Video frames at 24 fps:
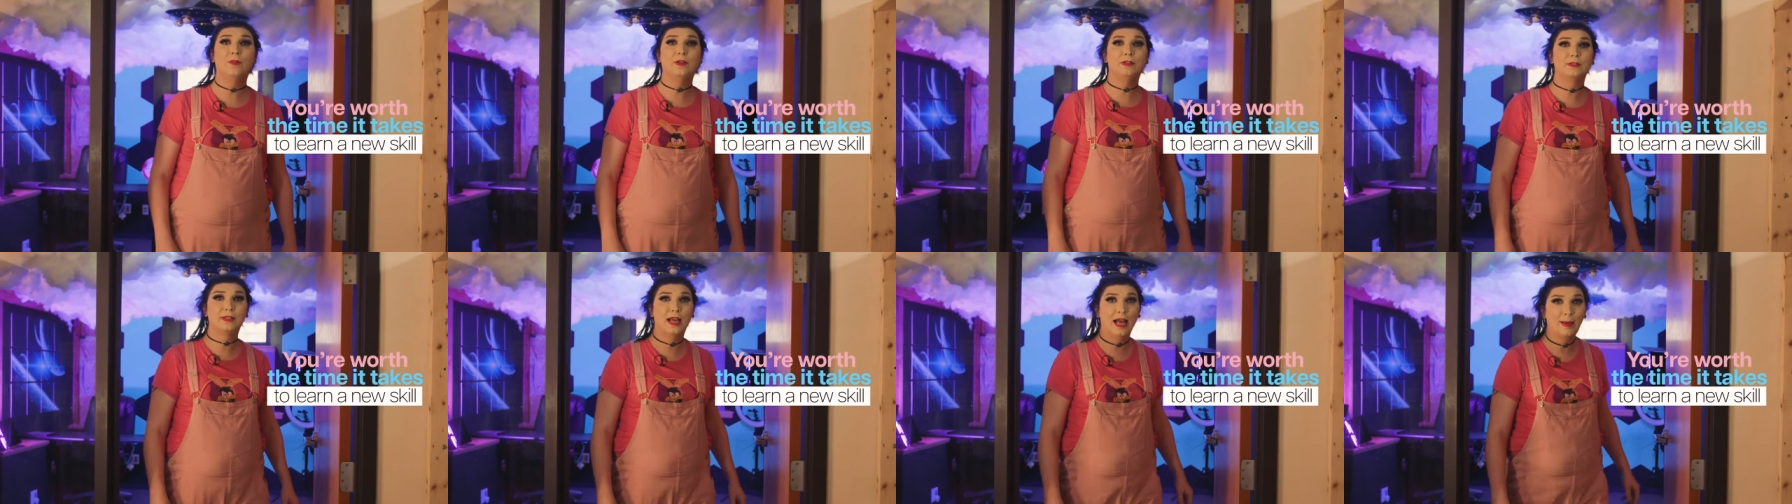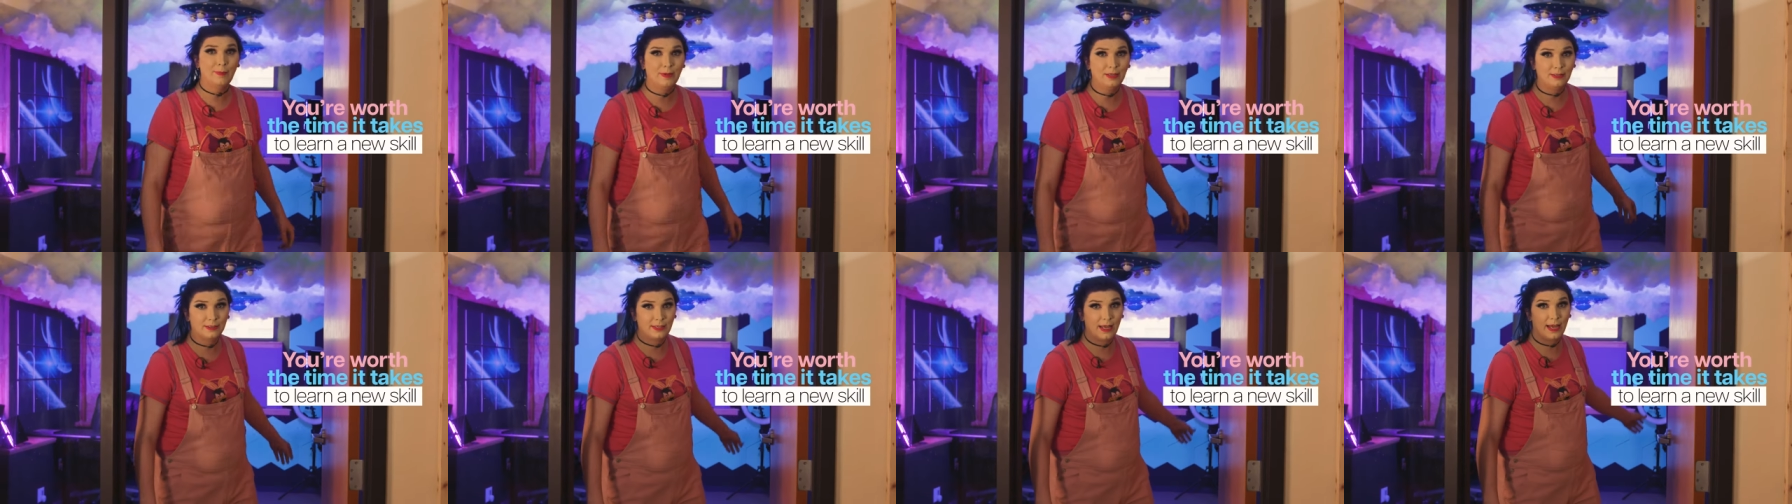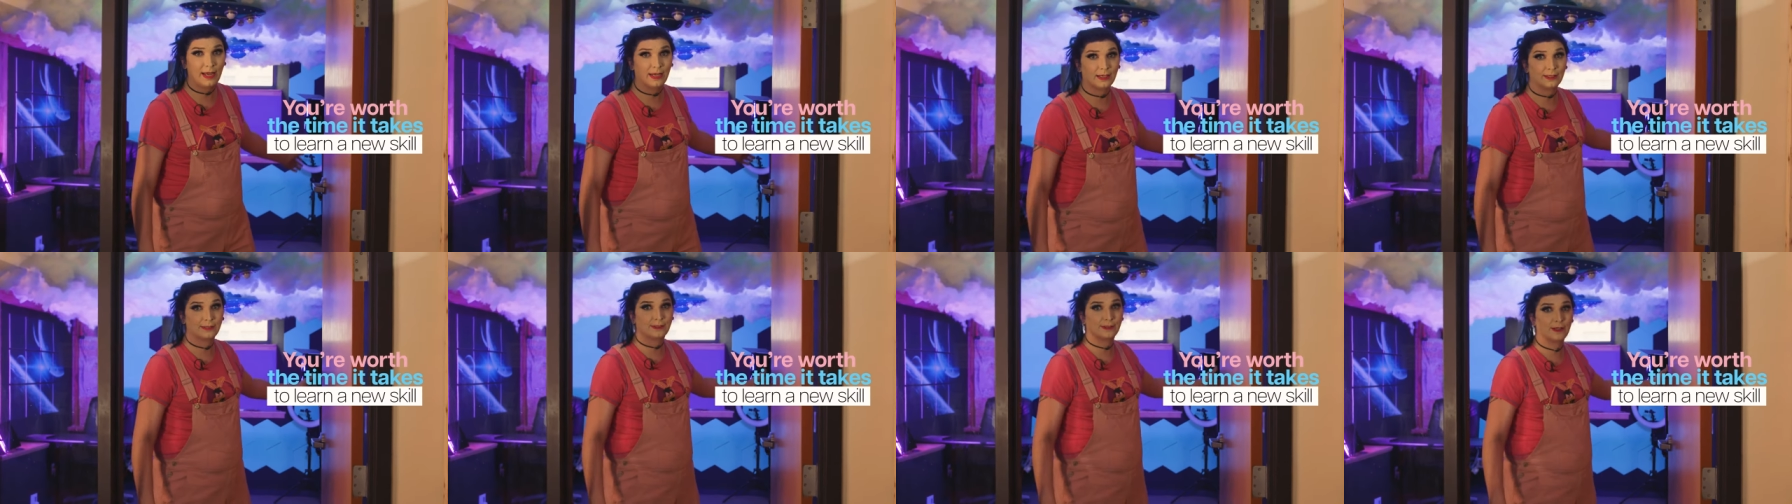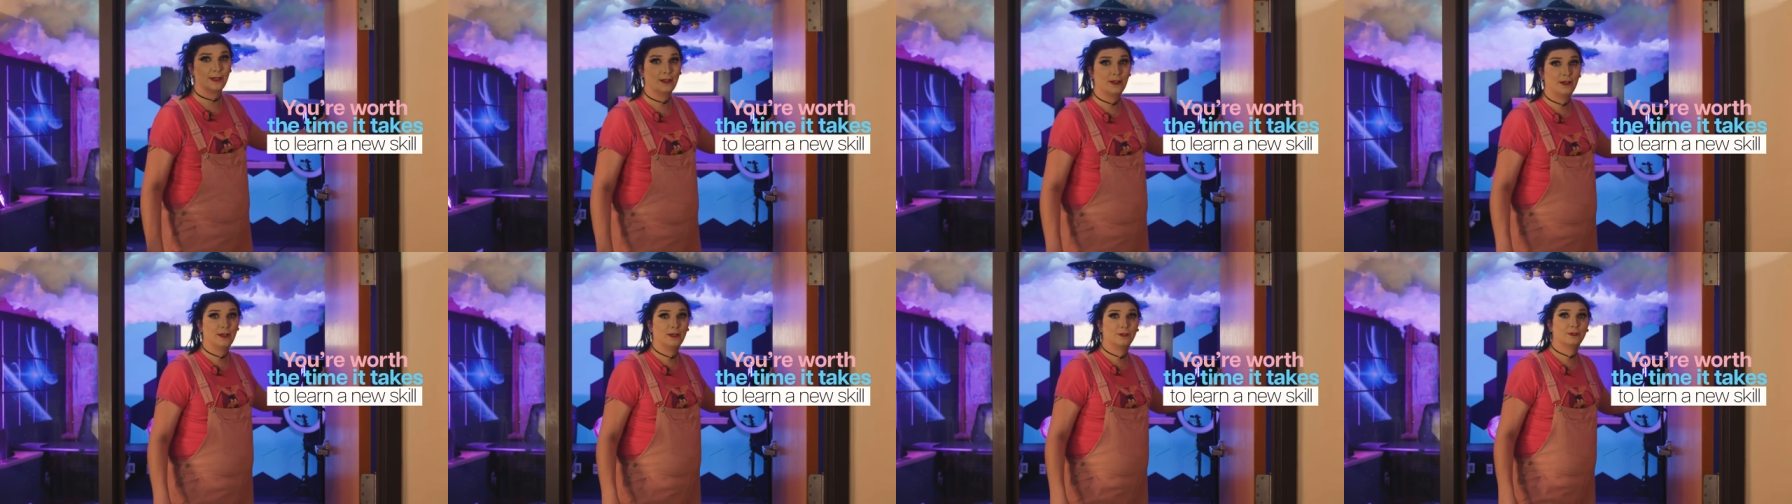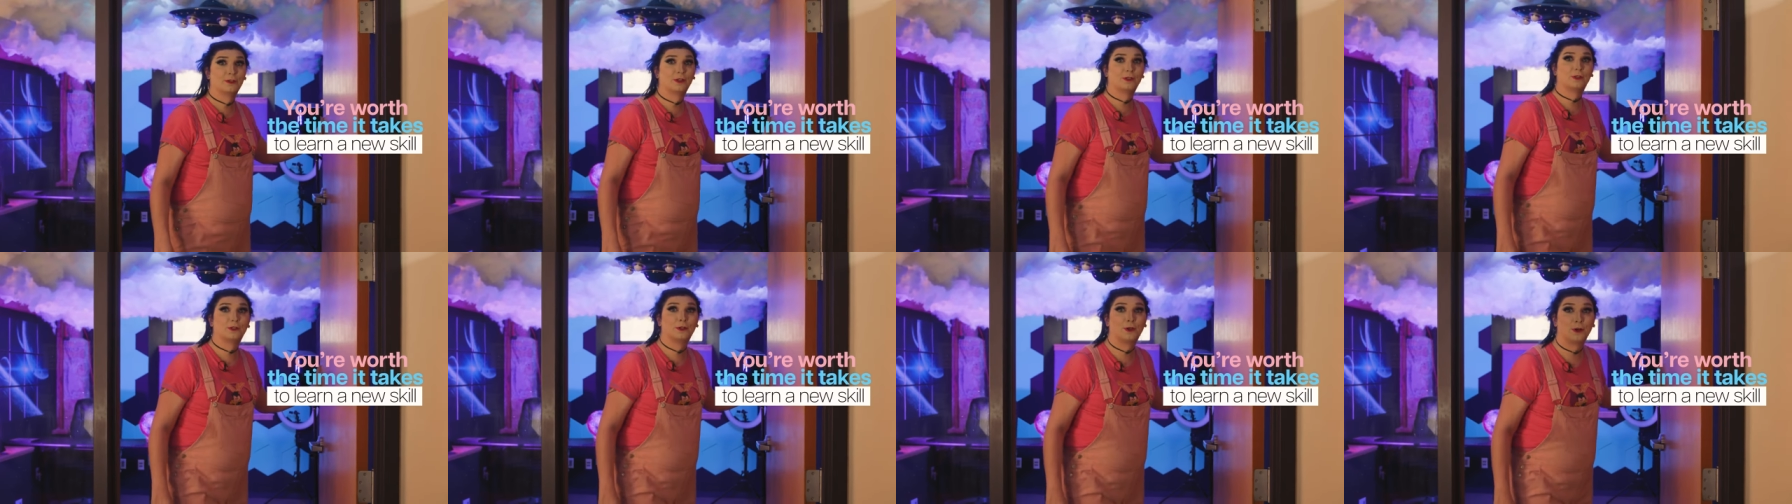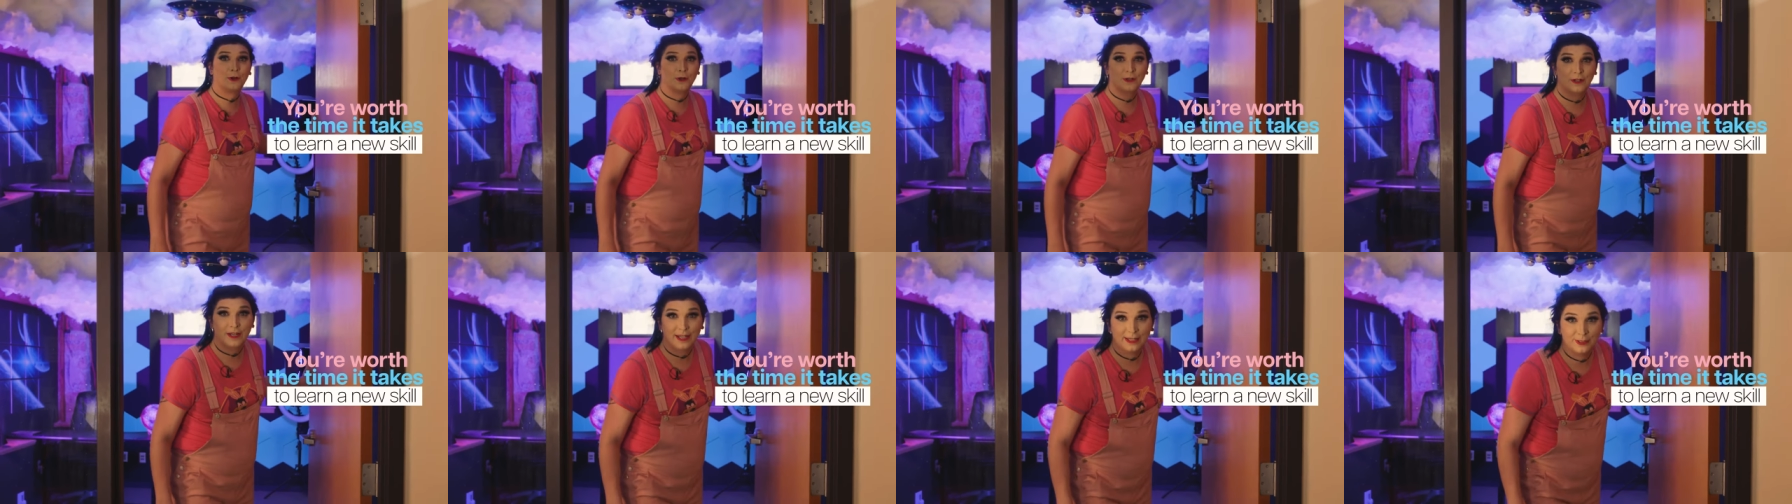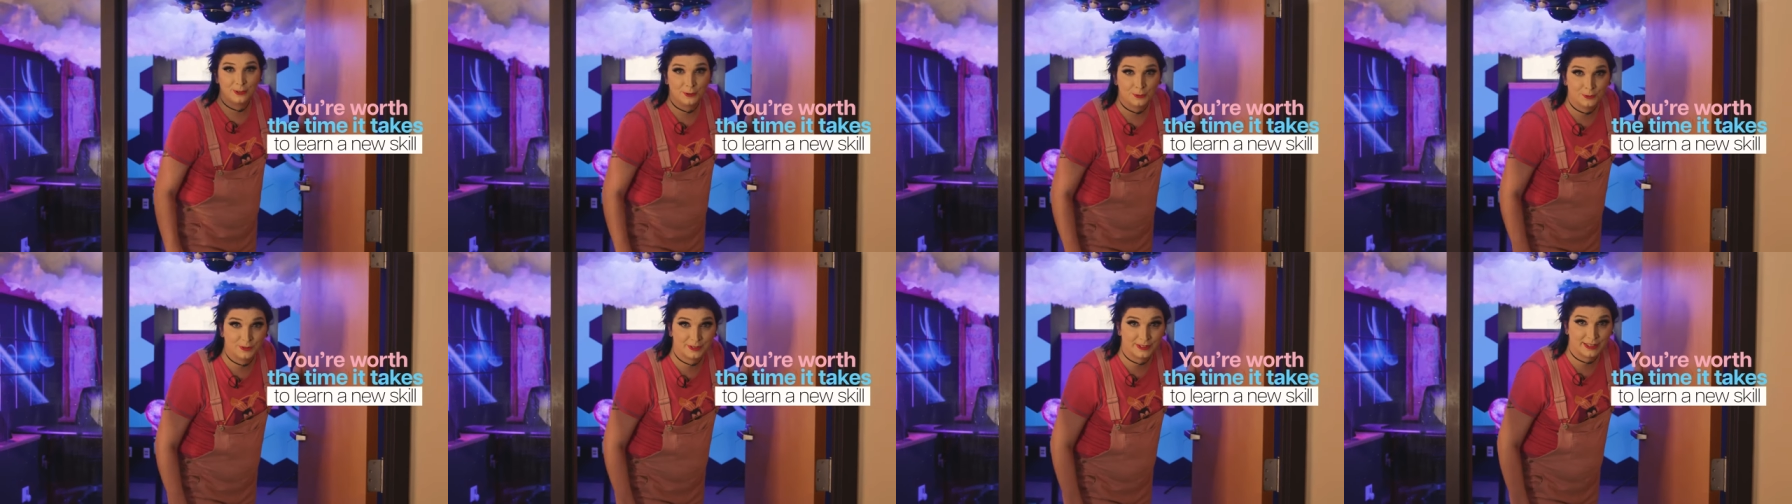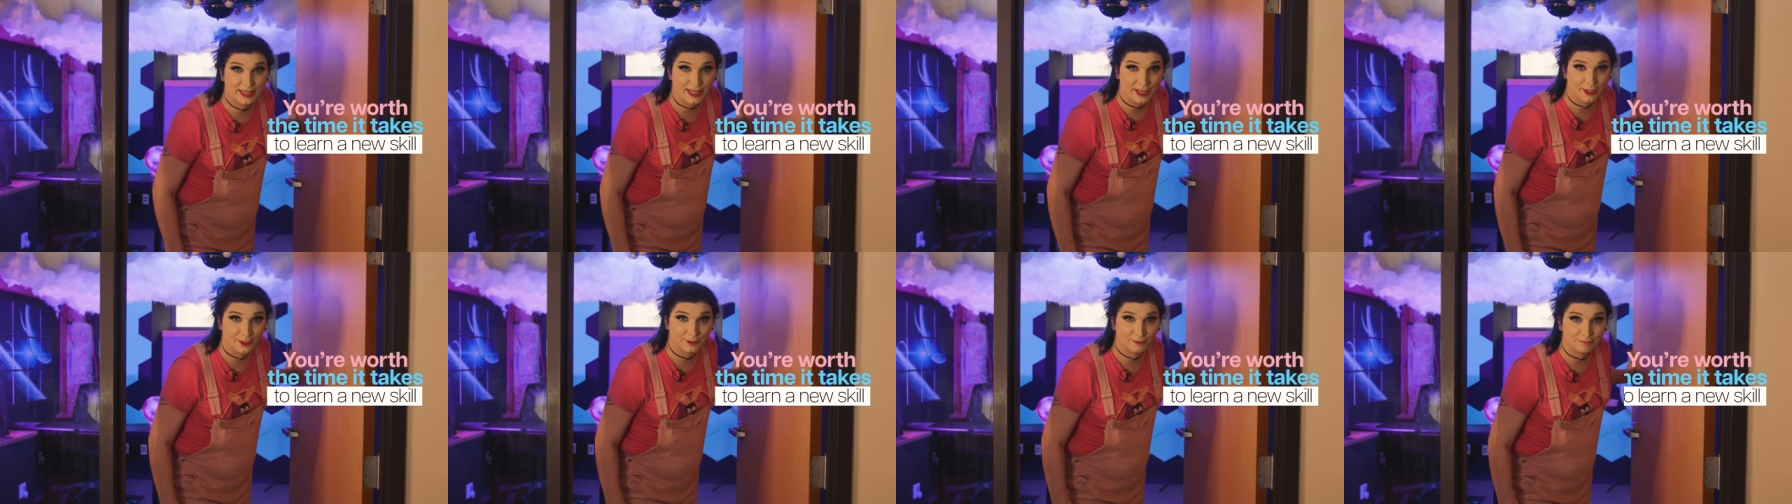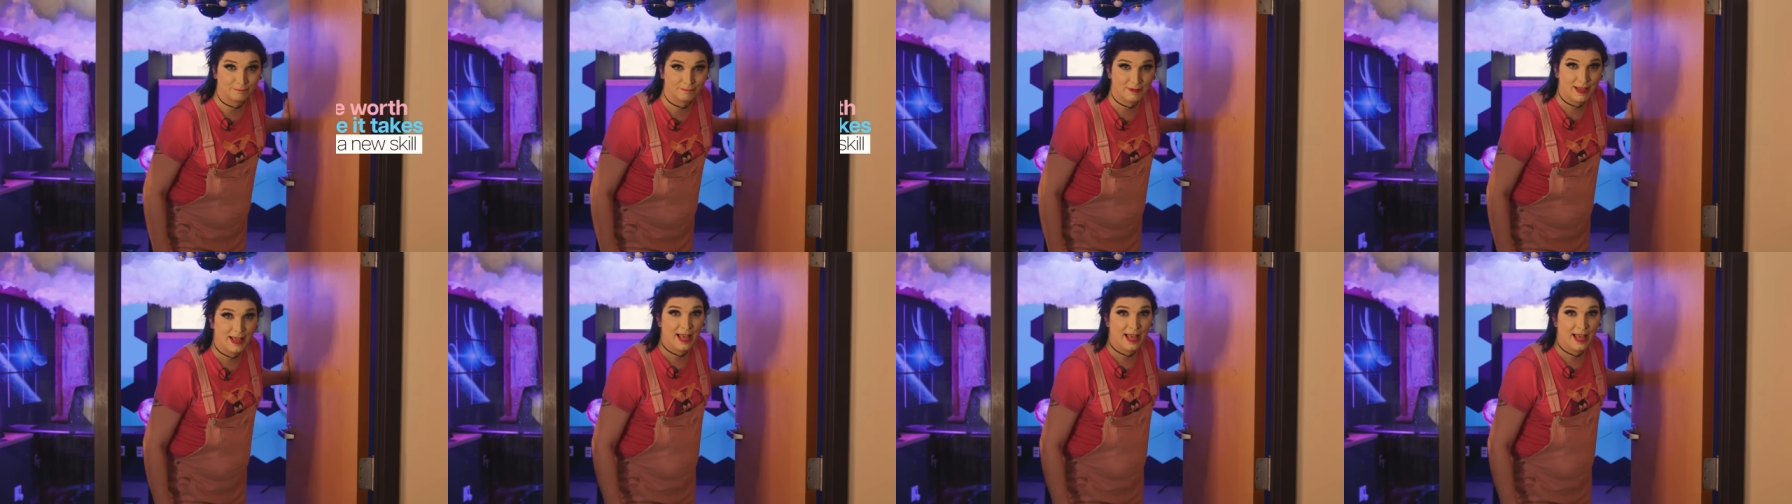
the time it takes to learn a new skill.